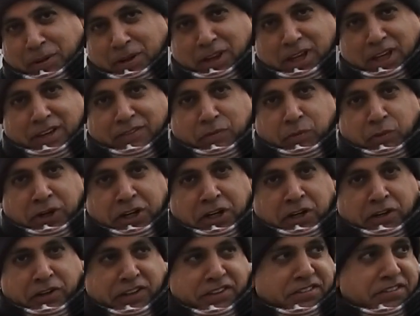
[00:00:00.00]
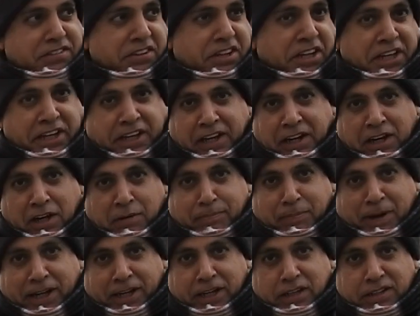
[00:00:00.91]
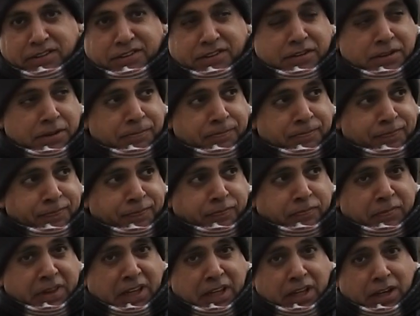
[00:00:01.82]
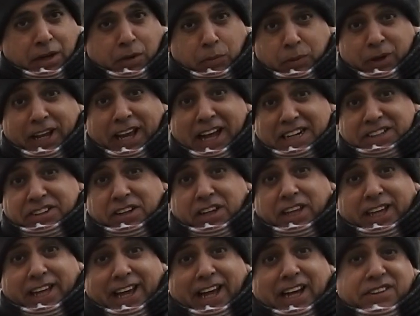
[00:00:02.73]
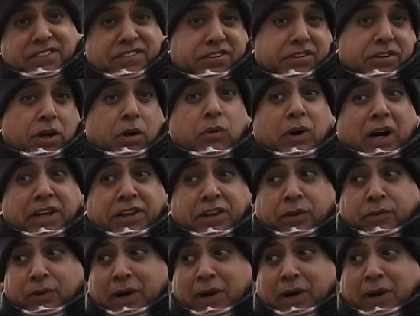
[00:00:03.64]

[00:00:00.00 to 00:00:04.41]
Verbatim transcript: believe winter is sneaking up on us. We actually had snow on the